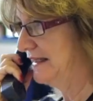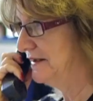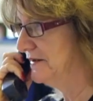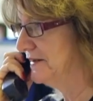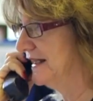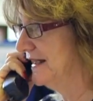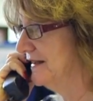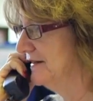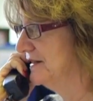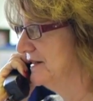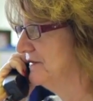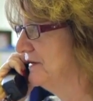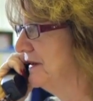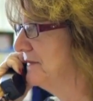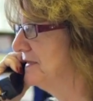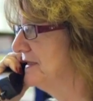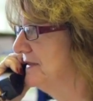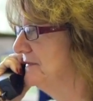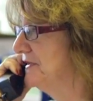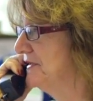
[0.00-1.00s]
and get
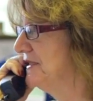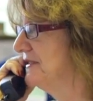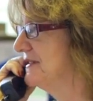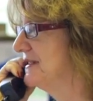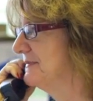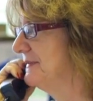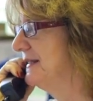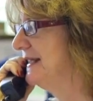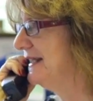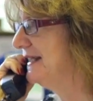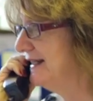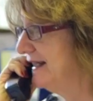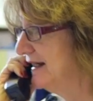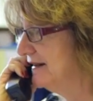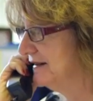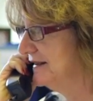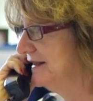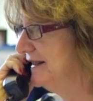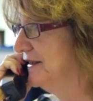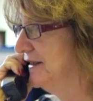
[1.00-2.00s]
advice about the person they're
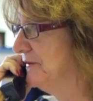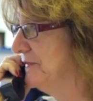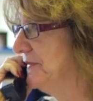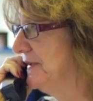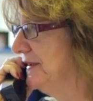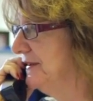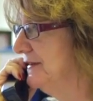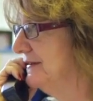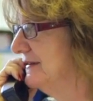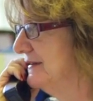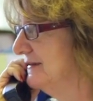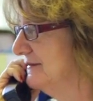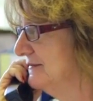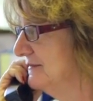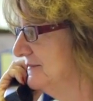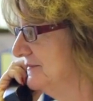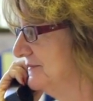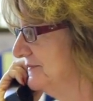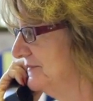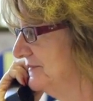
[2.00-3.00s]
caring for.
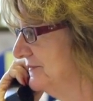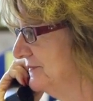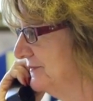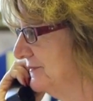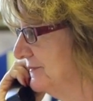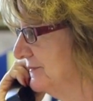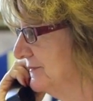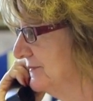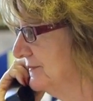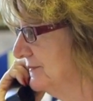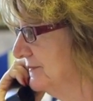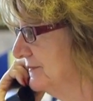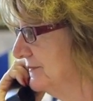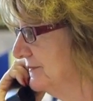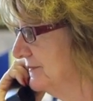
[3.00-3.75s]
We look at